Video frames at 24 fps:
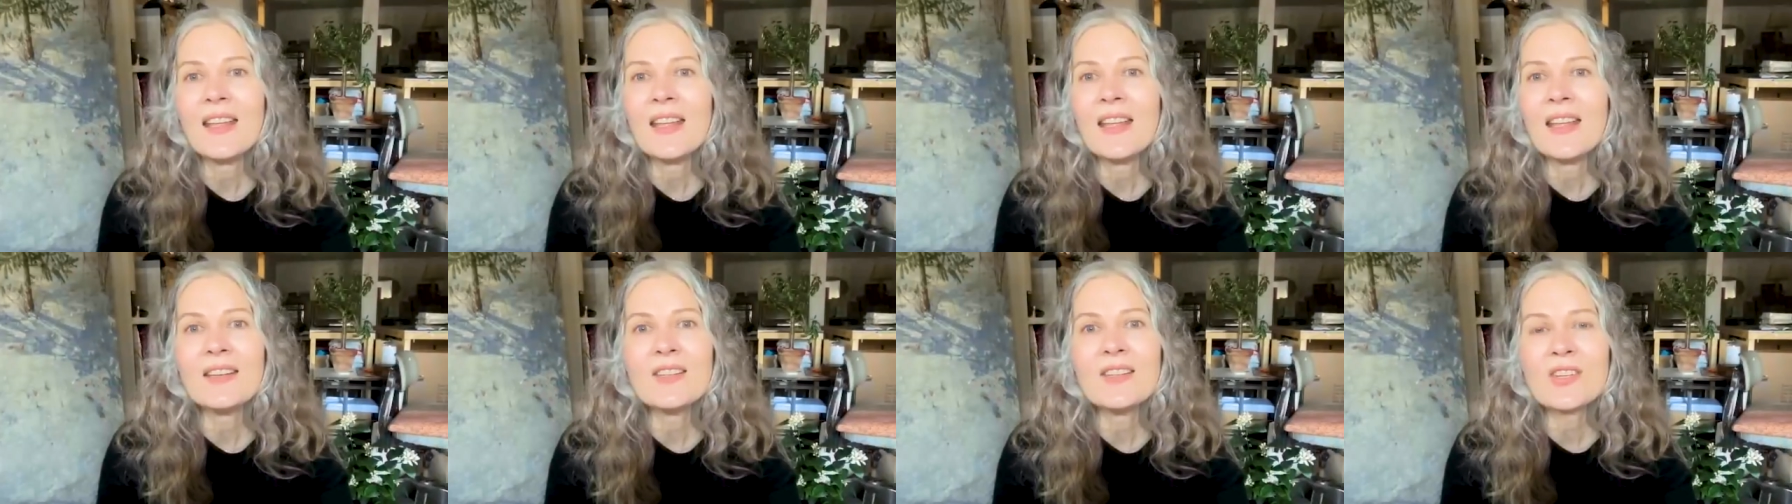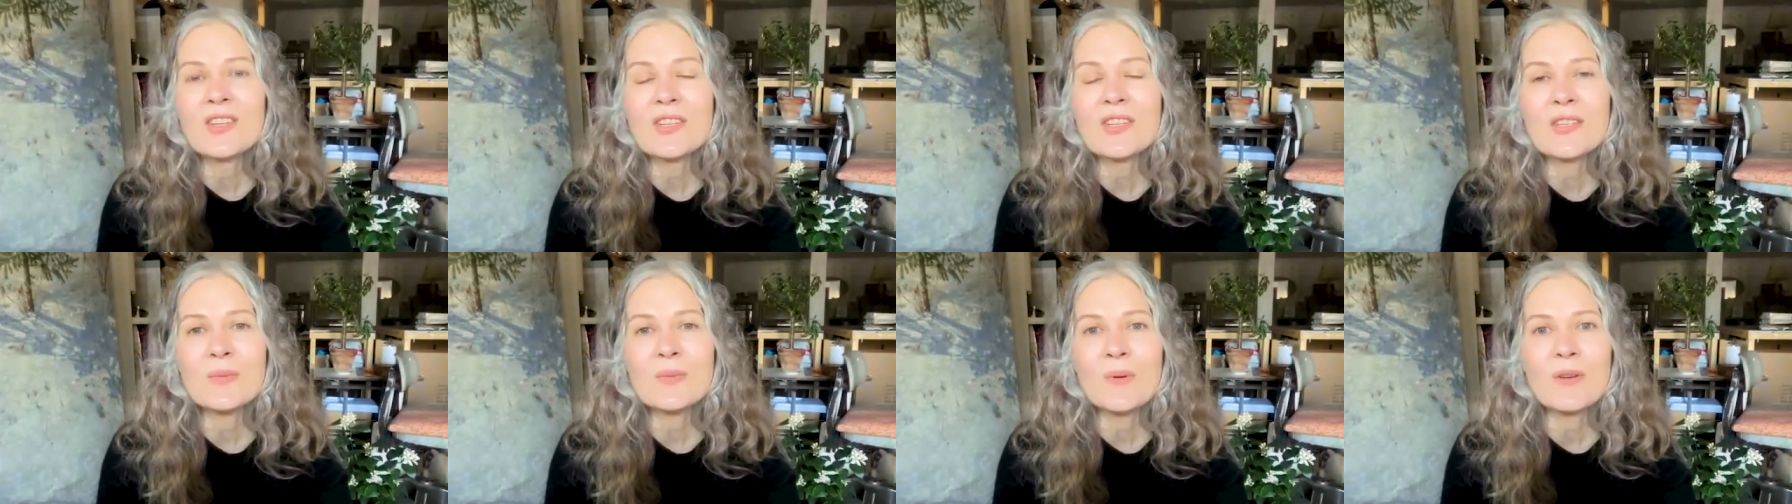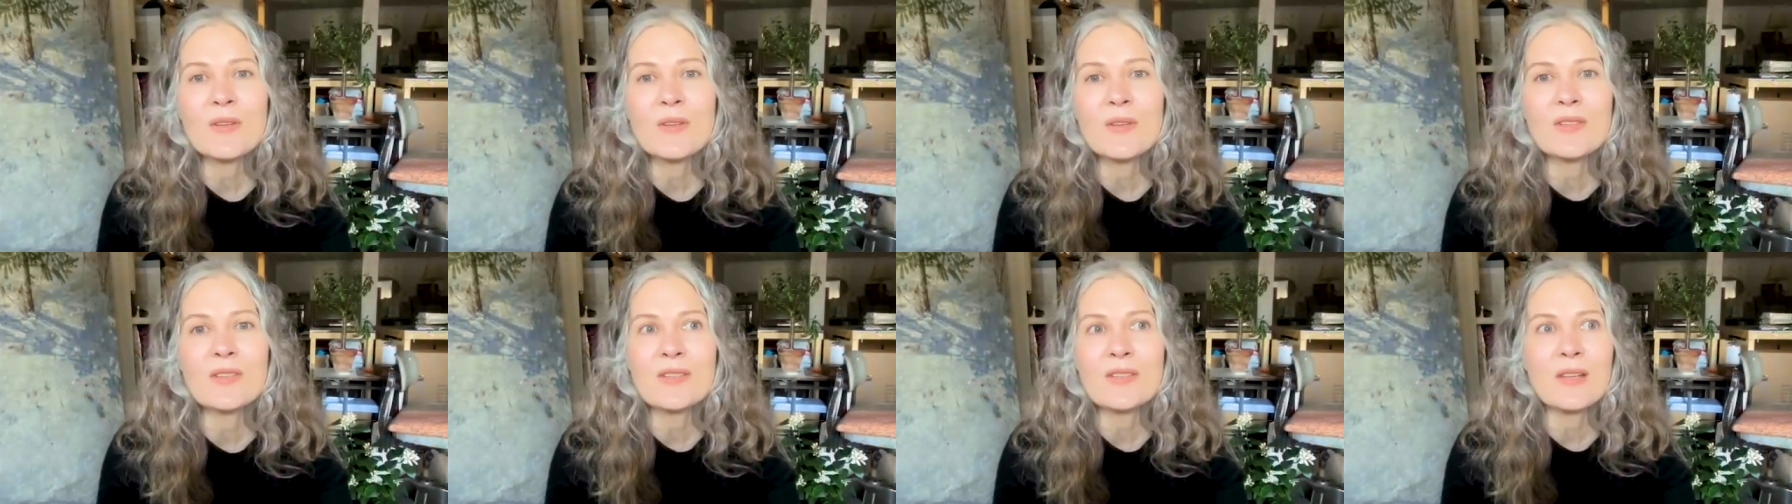it just
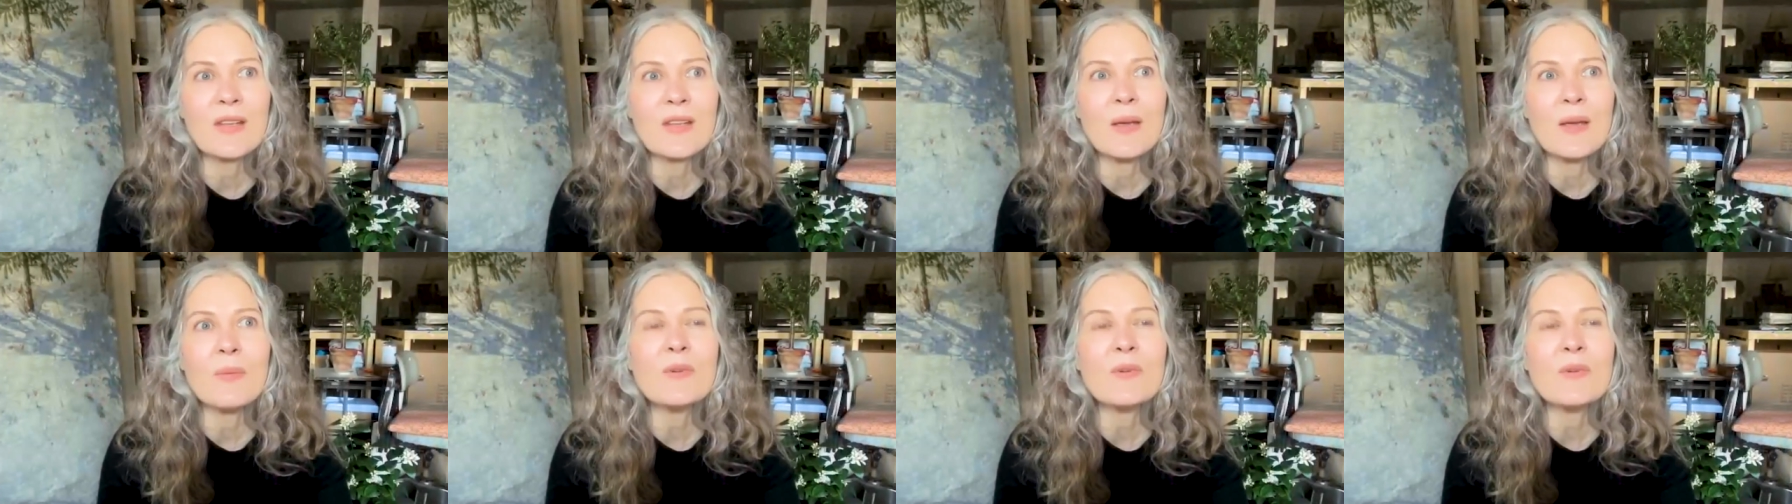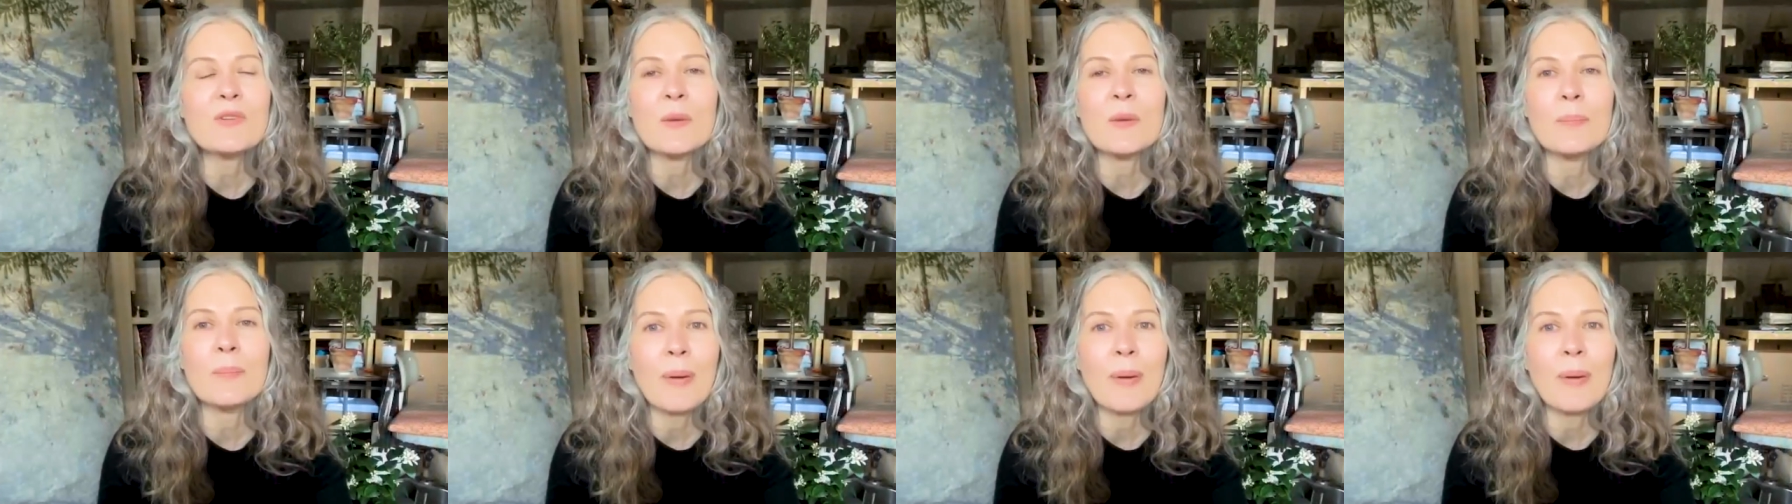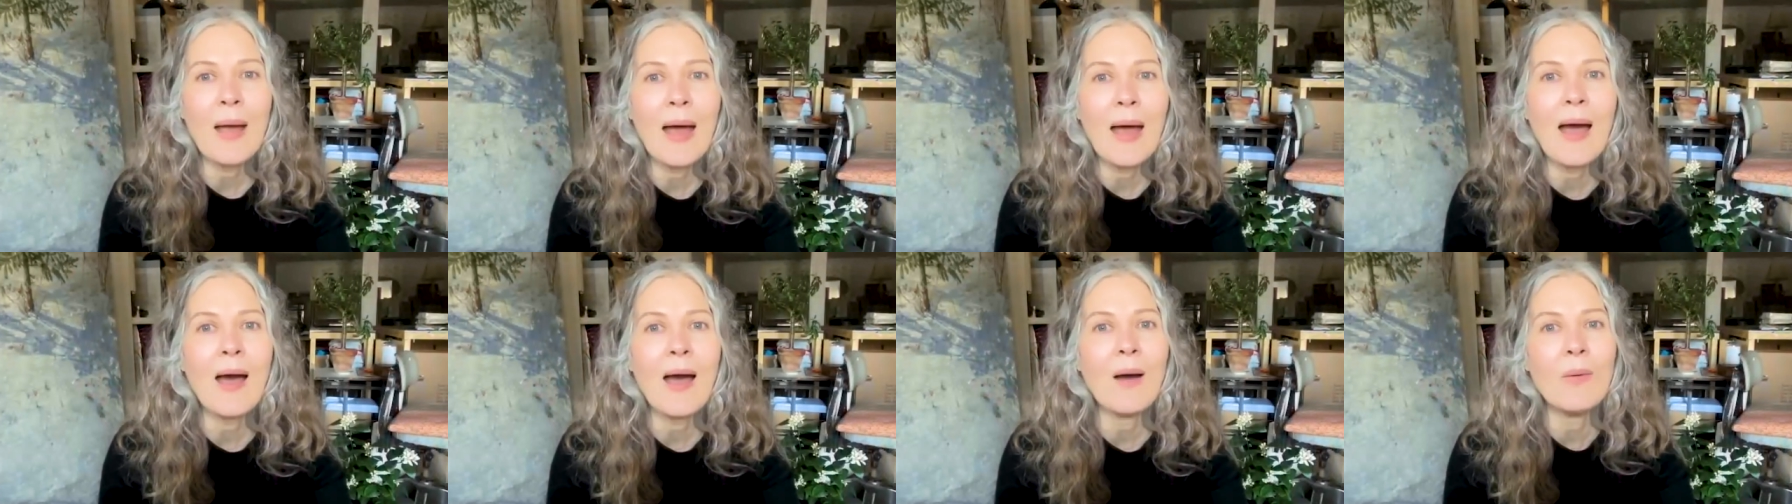was it was a
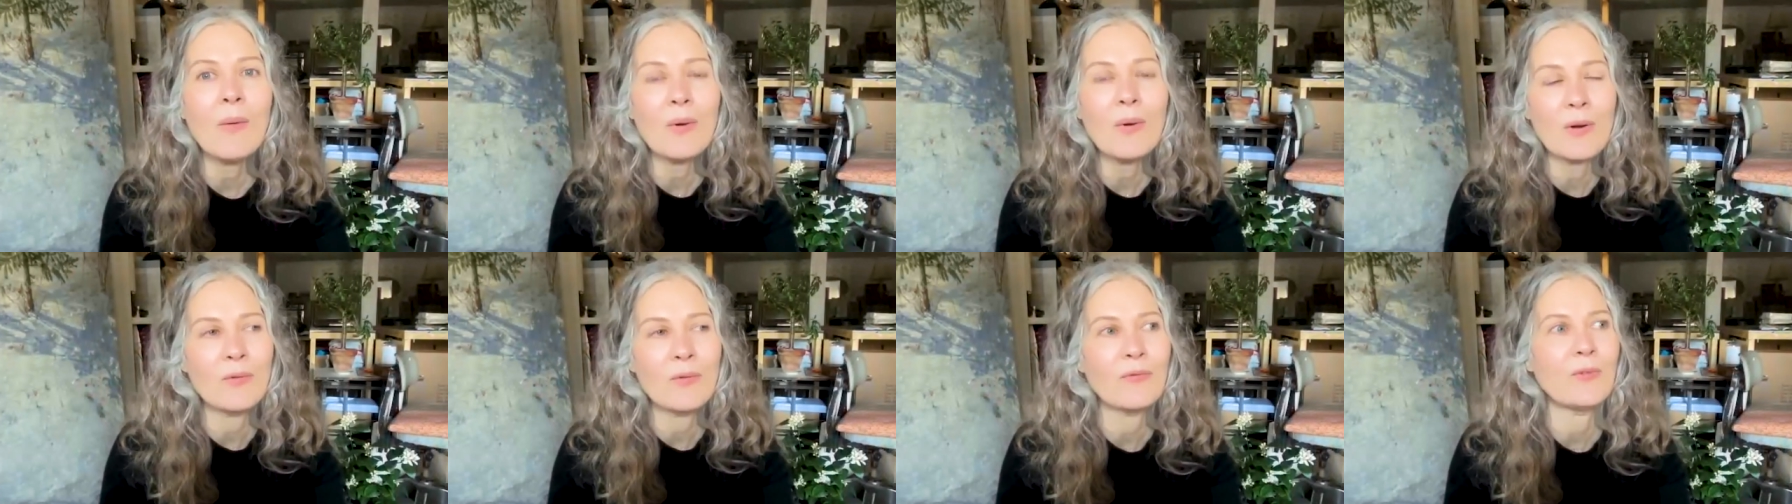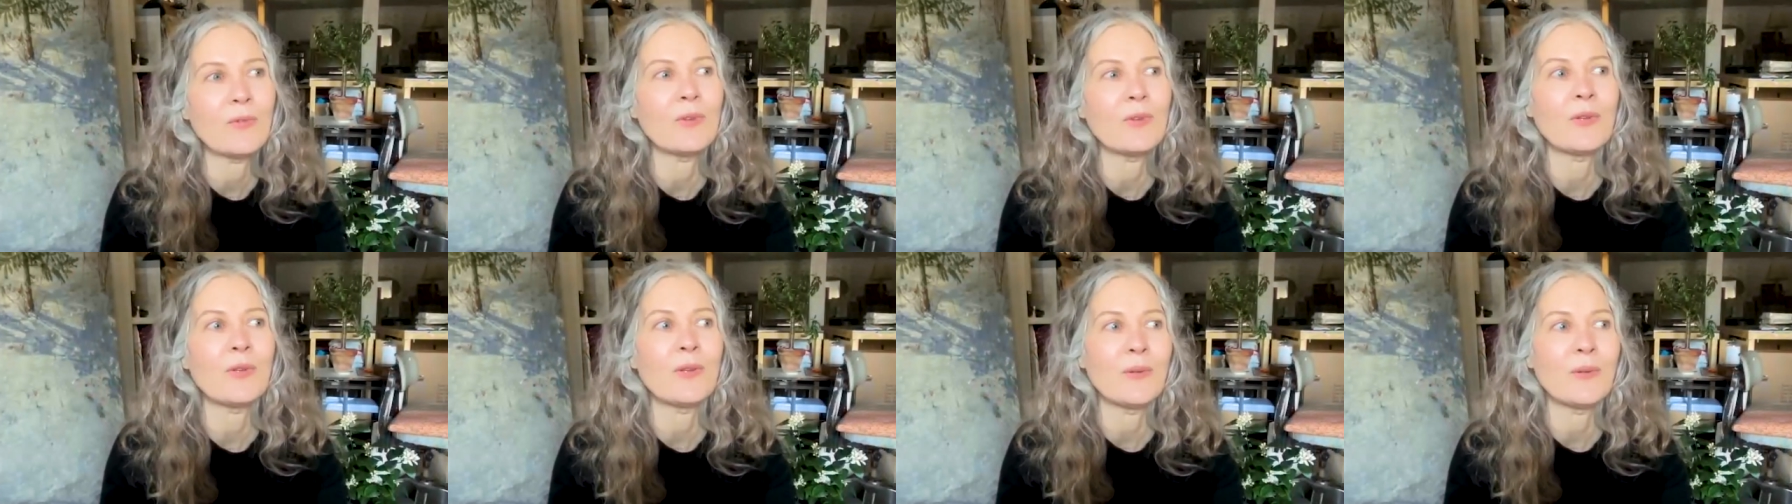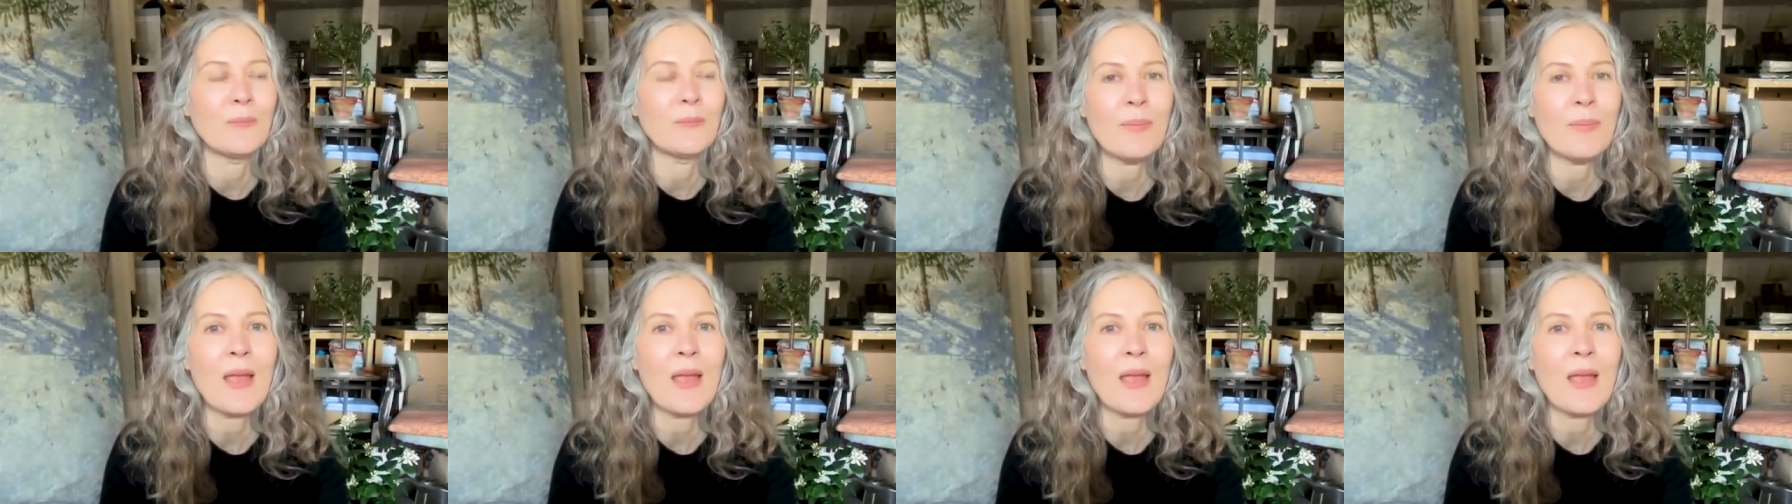powerful